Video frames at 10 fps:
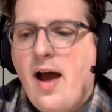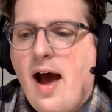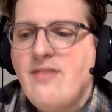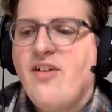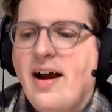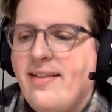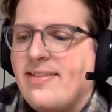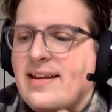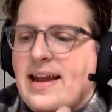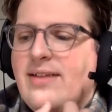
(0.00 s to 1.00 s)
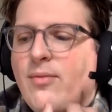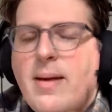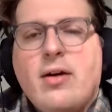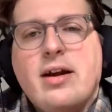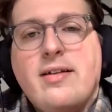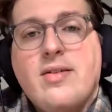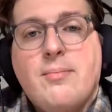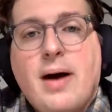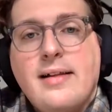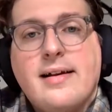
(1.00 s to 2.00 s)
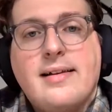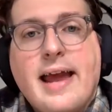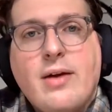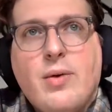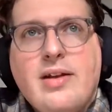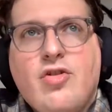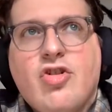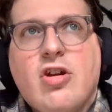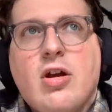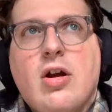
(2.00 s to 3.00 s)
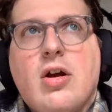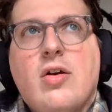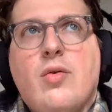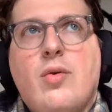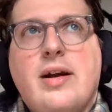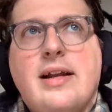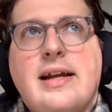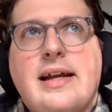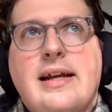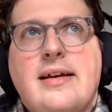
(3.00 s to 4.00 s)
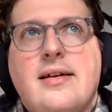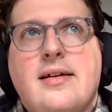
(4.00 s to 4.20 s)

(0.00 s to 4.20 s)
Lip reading: I find that the Native American symbolic language really